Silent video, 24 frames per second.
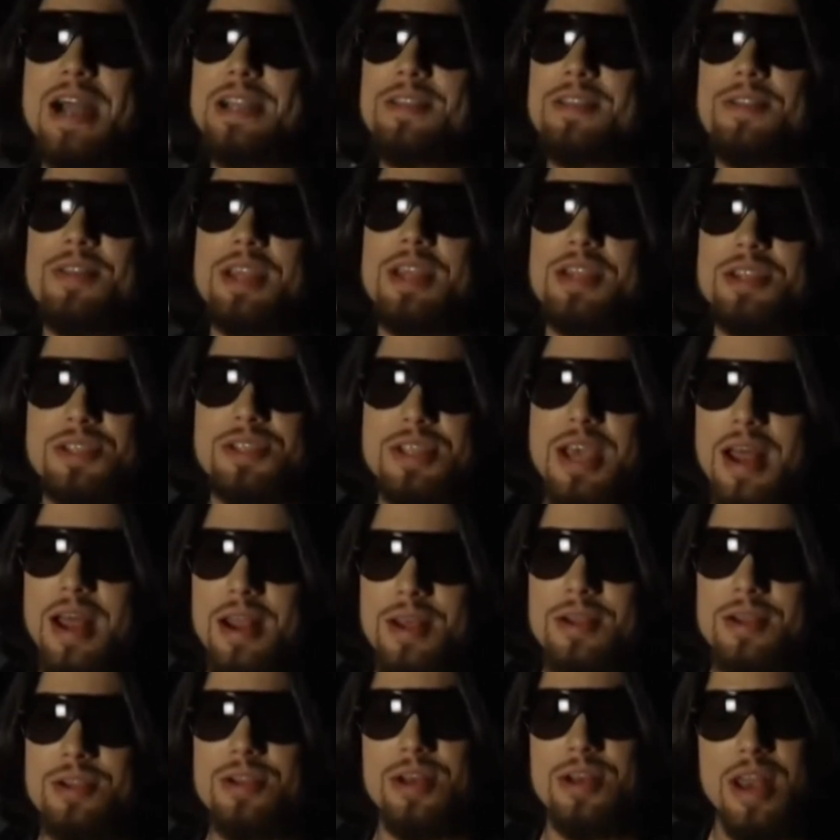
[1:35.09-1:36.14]
fact that they just
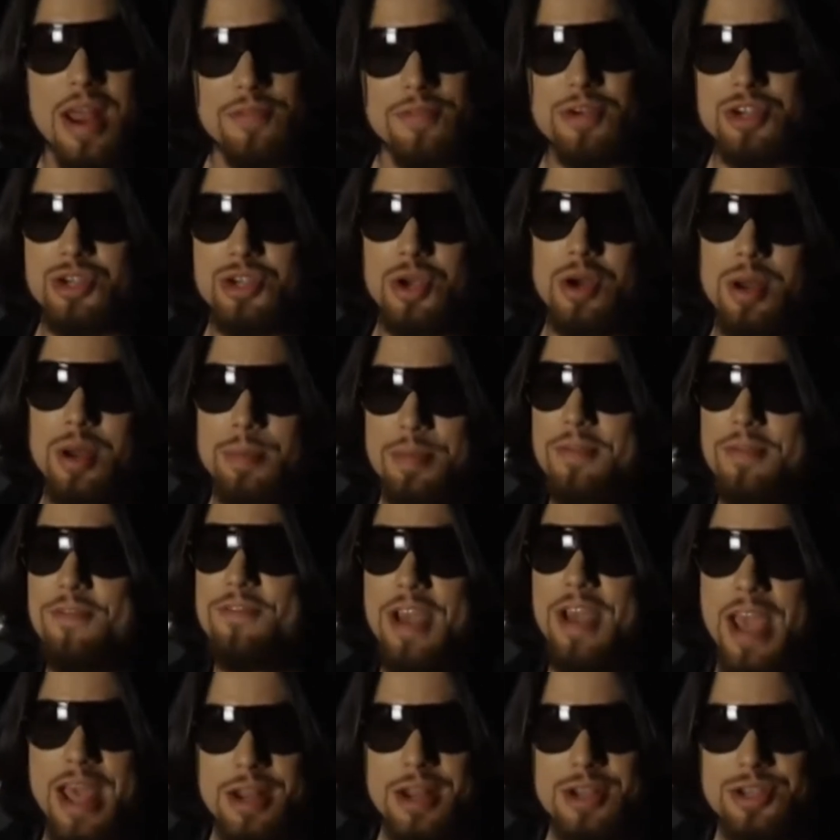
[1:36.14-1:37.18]
kind of never showed up and
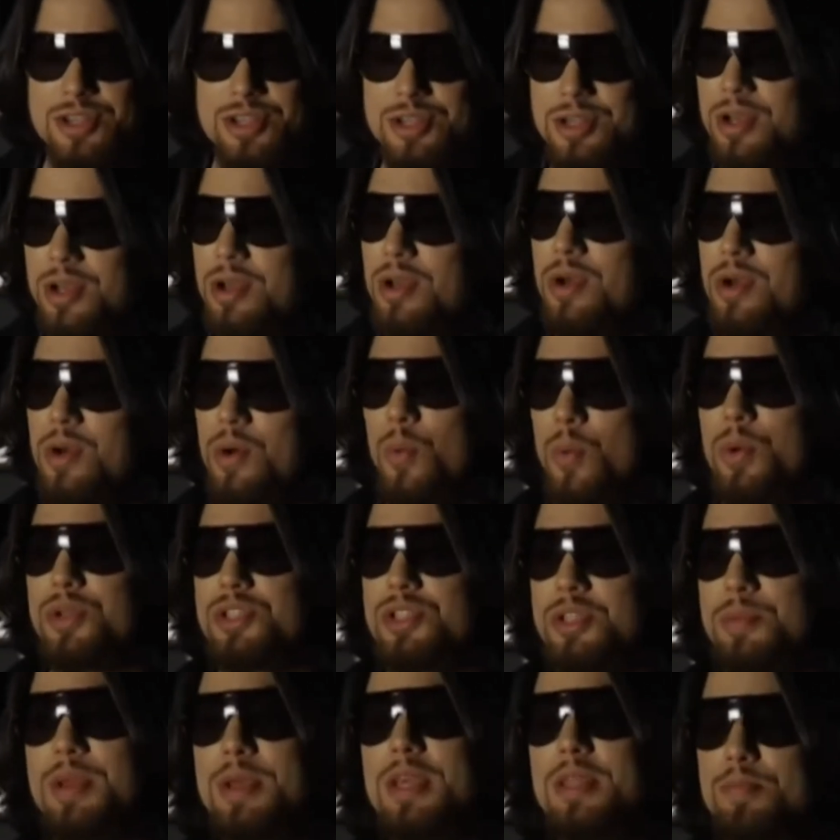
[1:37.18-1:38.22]
vanished
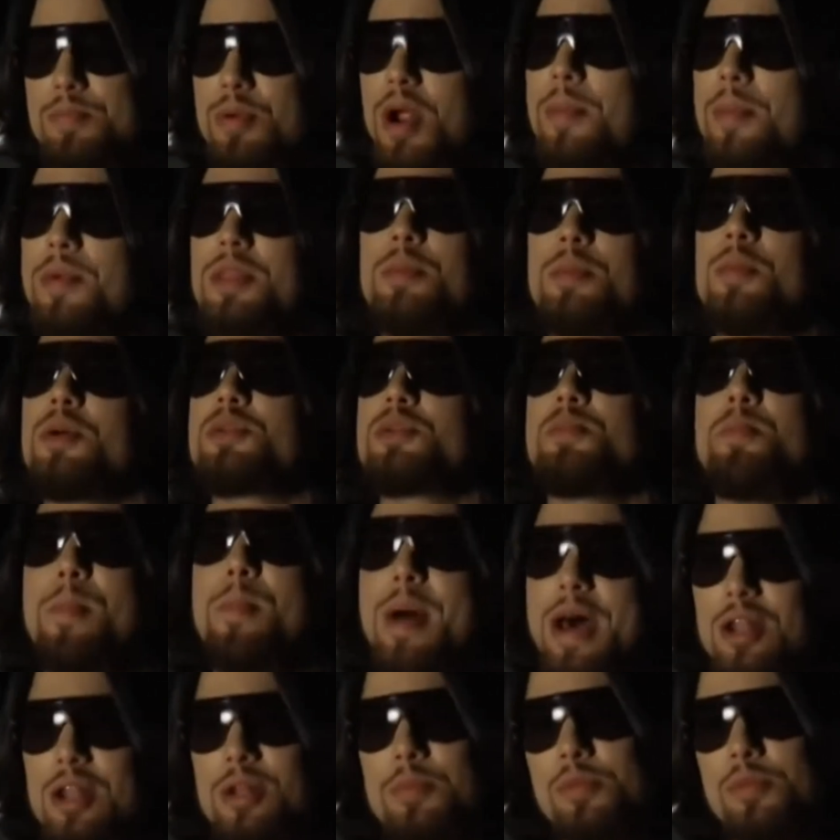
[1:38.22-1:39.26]
was to me probably the most
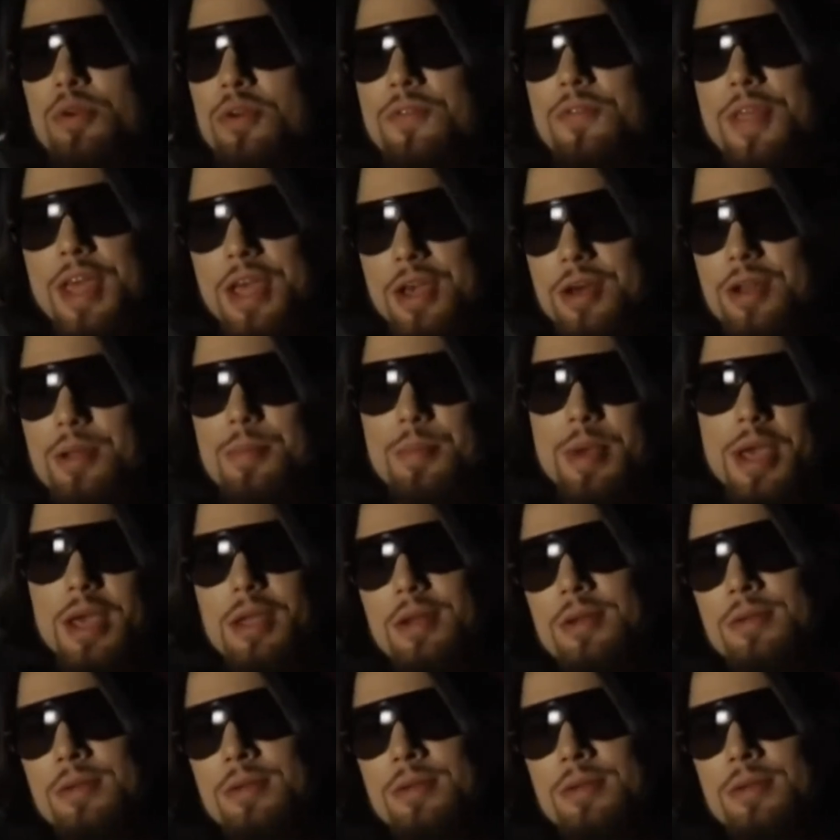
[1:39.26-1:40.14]
metal move they could have